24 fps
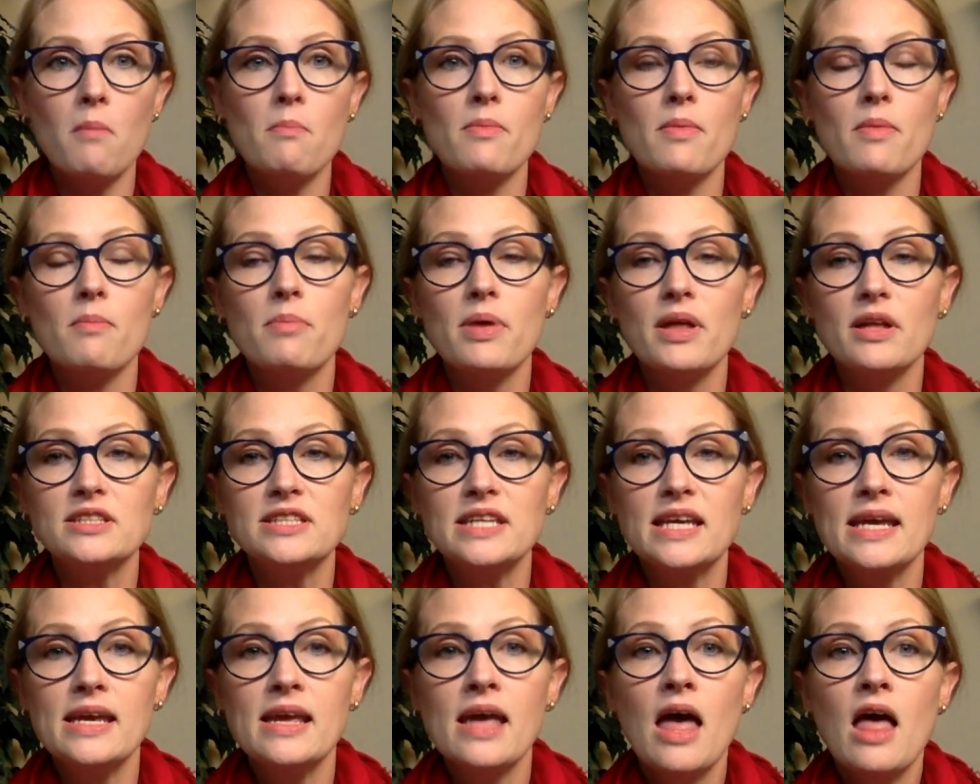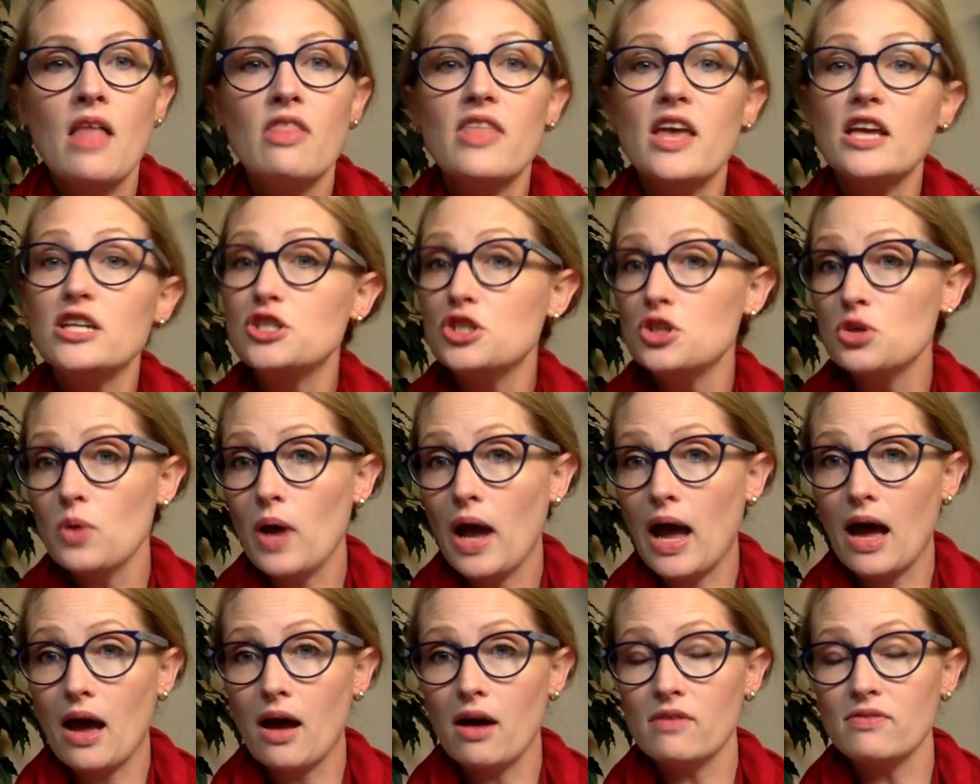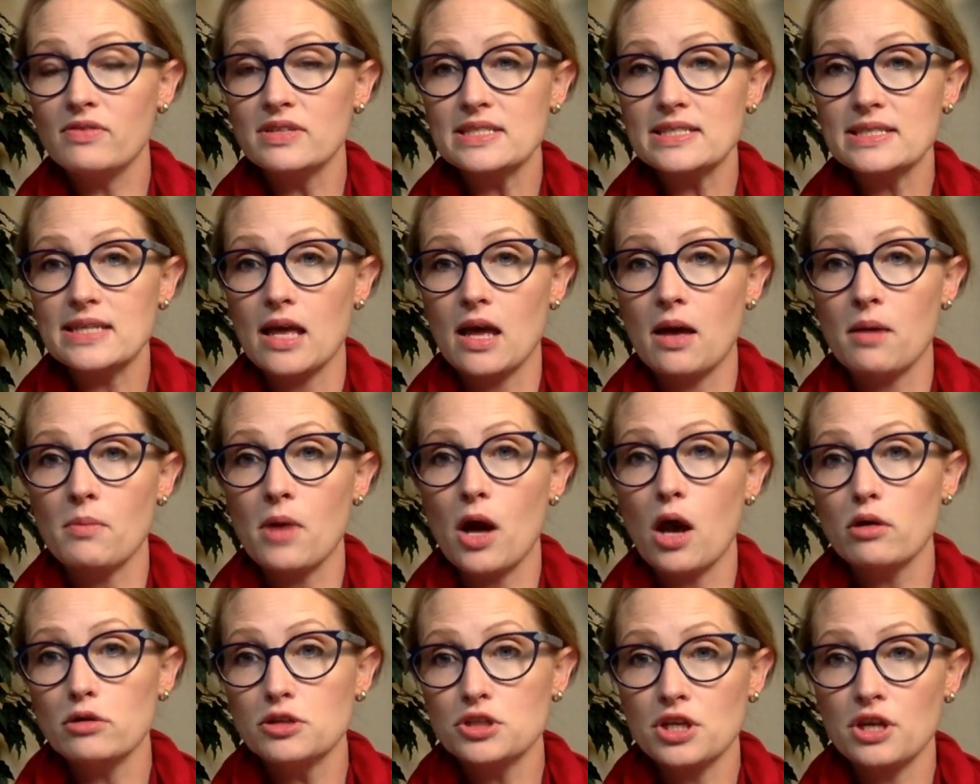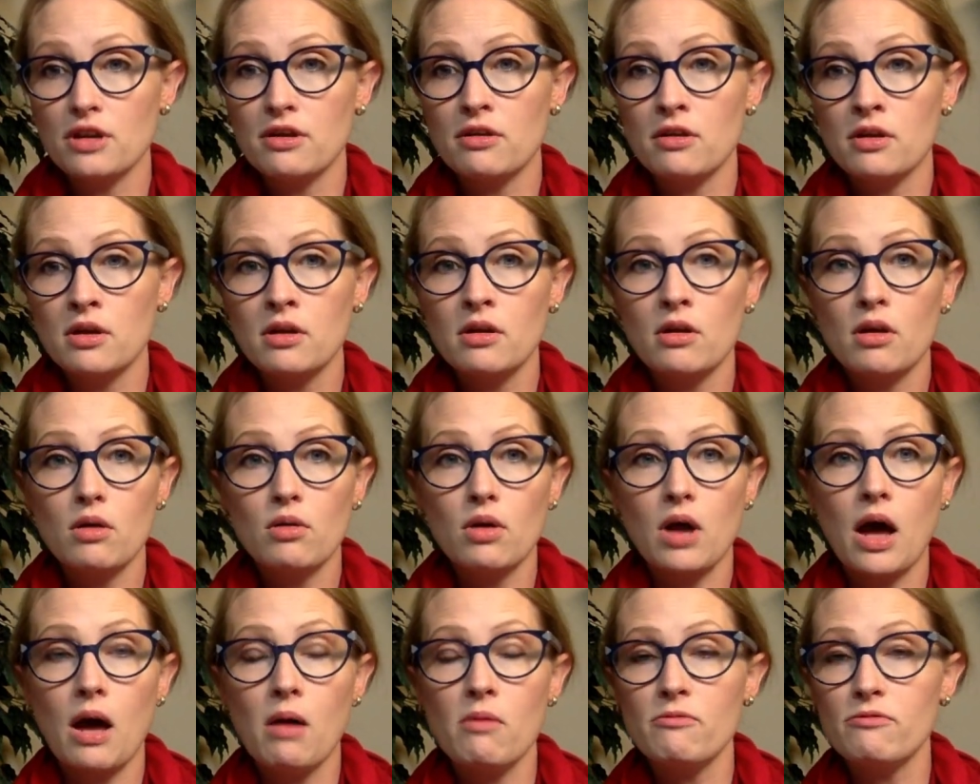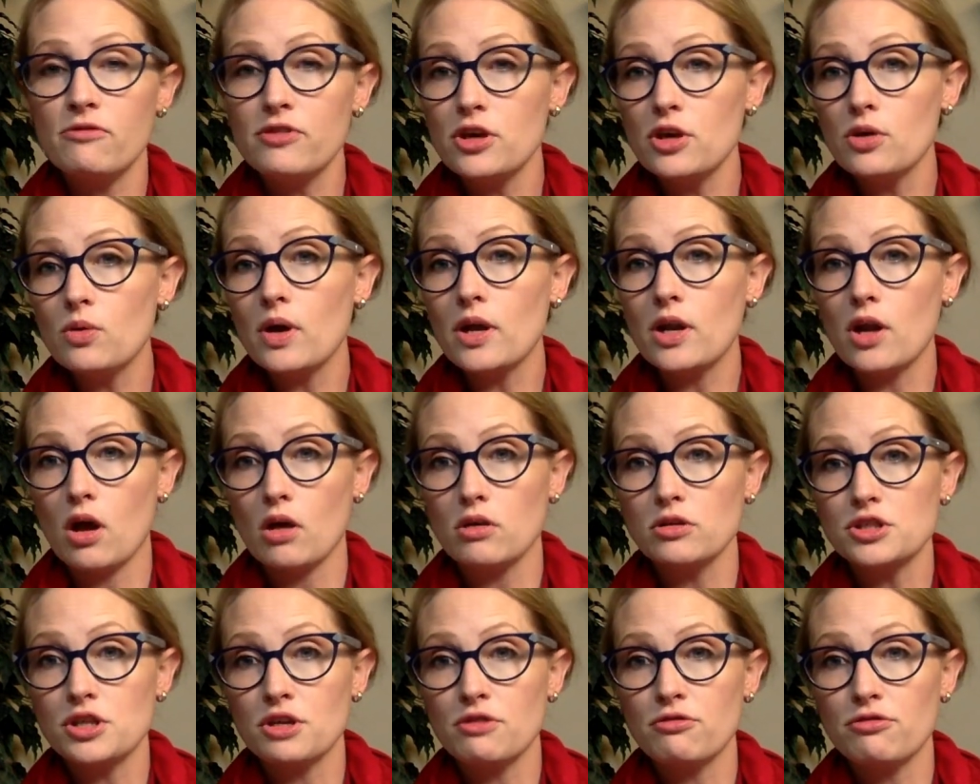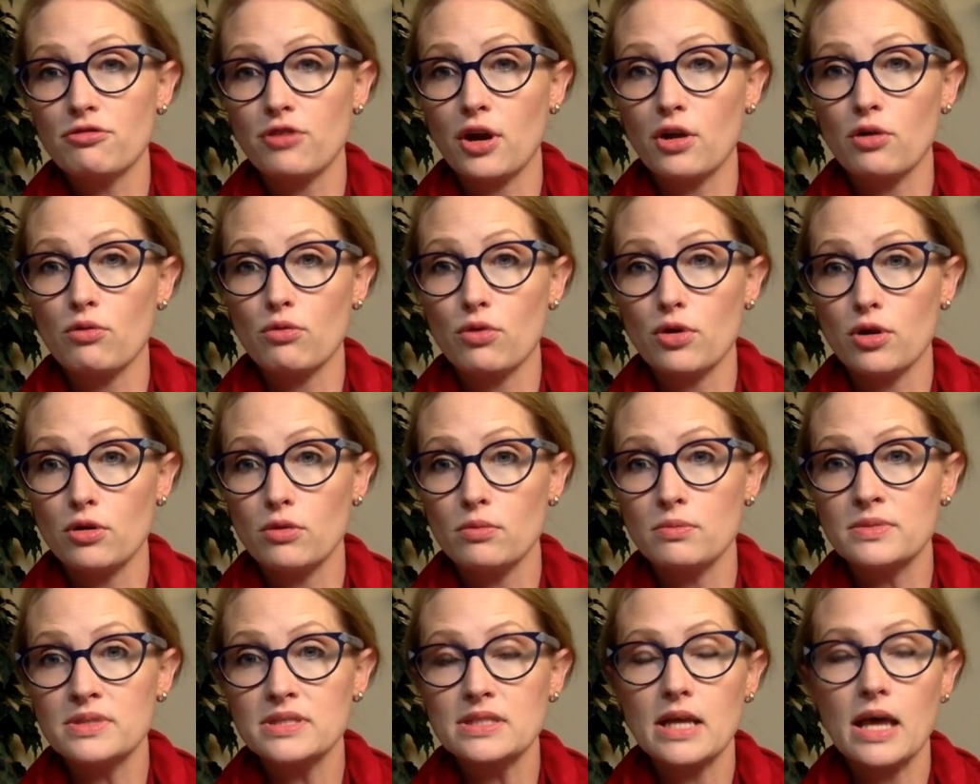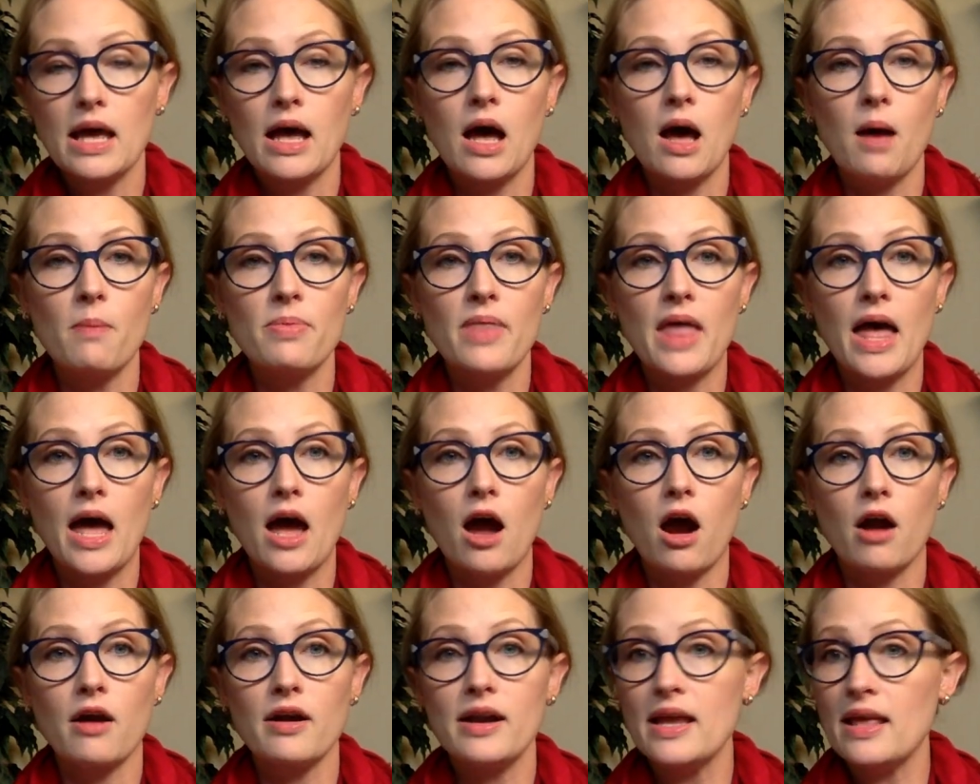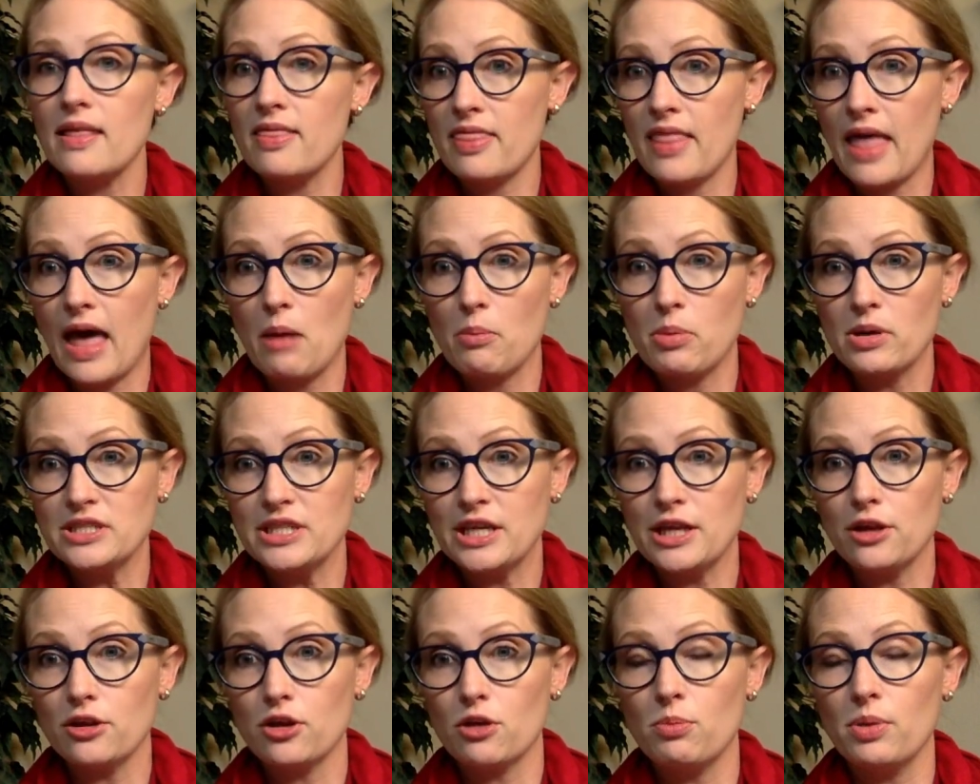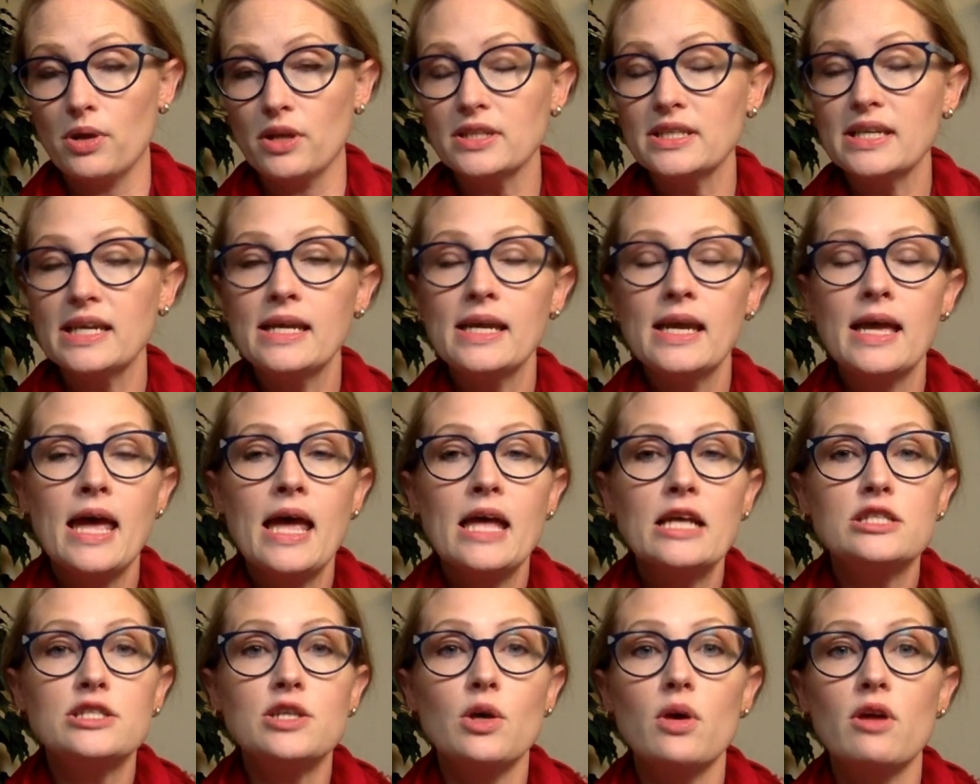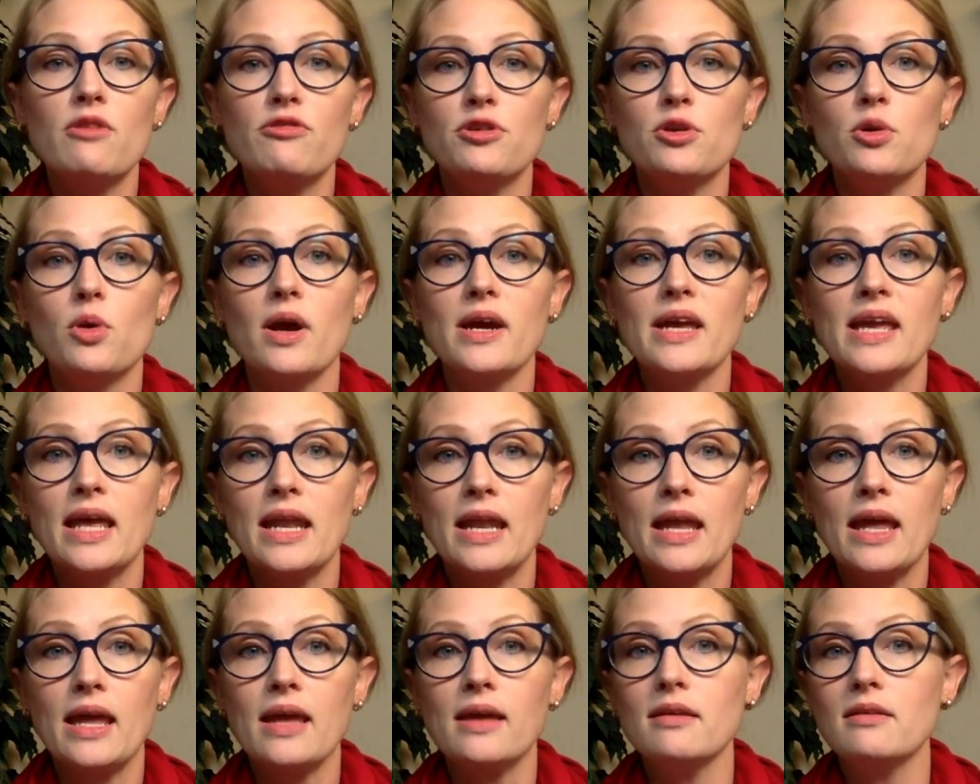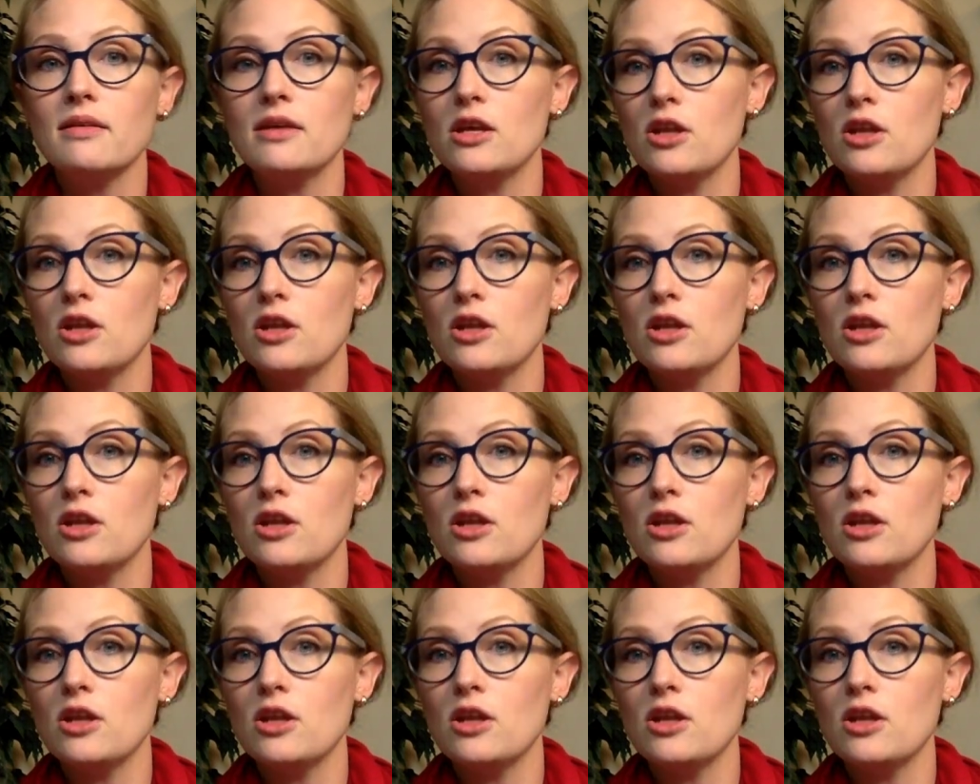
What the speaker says: building. They do have some ocean view and oceanfront rooms that are in that particular building. So if you are getting,